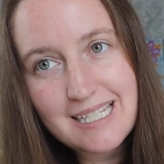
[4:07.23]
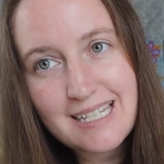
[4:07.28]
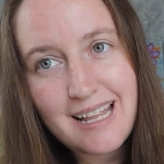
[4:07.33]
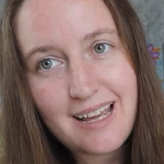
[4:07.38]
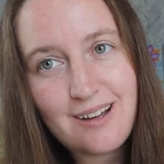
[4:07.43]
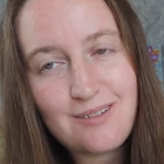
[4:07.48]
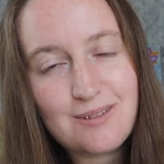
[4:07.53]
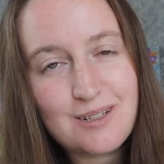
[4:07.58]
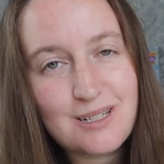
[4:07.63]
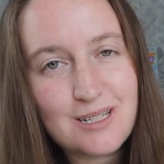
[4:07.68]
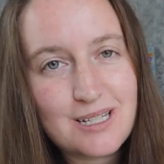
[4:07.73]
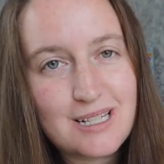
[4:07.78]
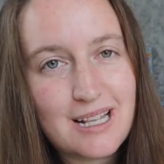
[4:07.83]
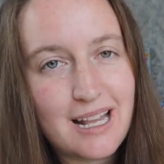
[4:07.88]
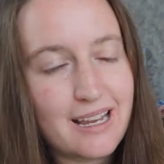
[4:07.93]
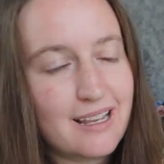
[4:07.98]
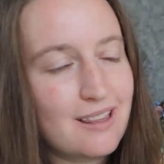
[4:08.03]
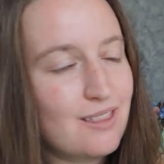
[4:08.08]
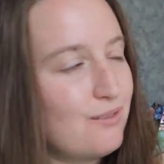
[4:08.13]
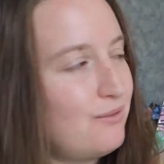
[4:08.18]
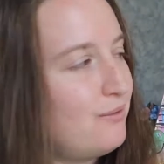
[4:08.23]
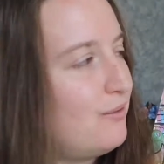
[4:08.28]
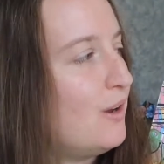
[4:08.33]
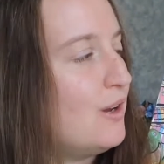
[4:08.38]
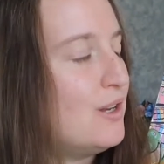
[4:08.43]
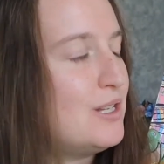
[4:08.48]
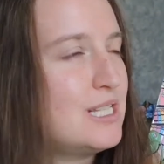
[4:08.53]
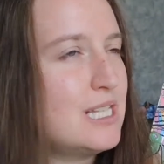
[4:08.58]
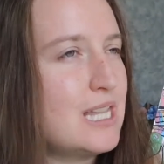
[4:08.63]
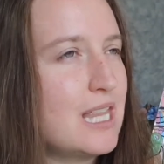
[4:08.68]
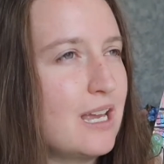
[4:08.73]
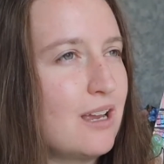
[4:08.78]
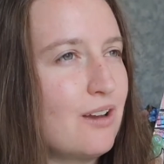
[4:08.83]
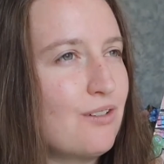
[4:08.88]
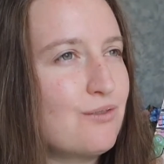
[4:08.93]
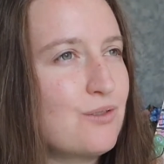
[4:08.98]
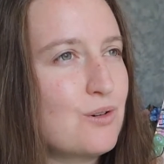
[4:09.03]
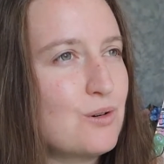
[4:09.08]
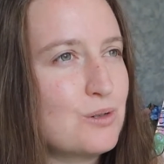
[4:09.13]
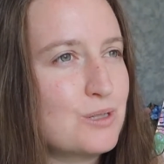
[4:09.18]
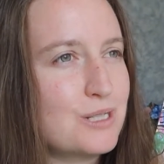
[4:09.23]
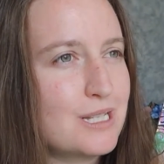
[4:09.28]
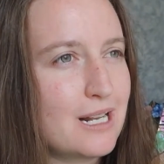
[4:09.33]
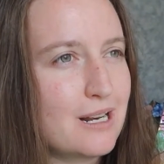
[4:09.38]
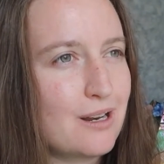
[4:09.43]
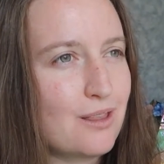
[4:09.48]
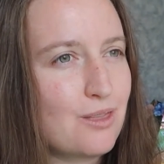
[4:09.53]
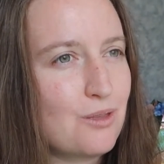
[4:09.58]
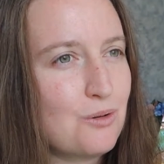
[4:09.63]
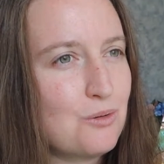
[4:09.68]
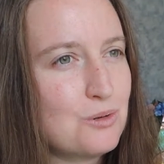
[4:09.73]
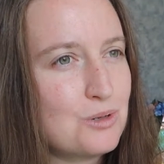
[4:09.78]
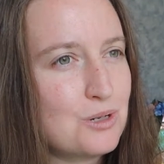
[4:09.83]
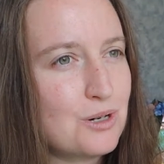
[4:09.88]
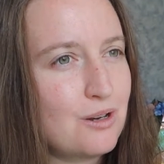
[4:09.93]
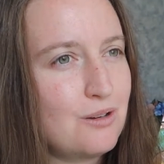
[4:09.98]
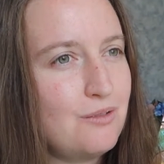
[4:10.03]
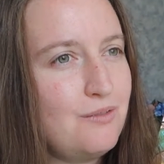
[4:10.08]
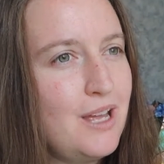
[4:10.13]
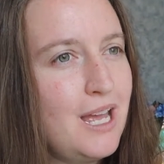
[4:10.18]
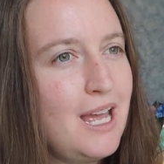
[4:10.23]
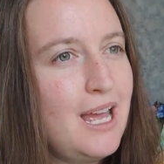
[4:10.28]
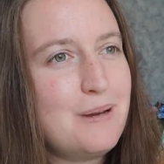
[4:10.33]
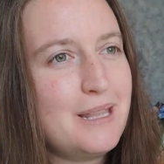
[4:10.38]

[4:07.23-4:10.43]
That was like the first thing, of course, that I thought of.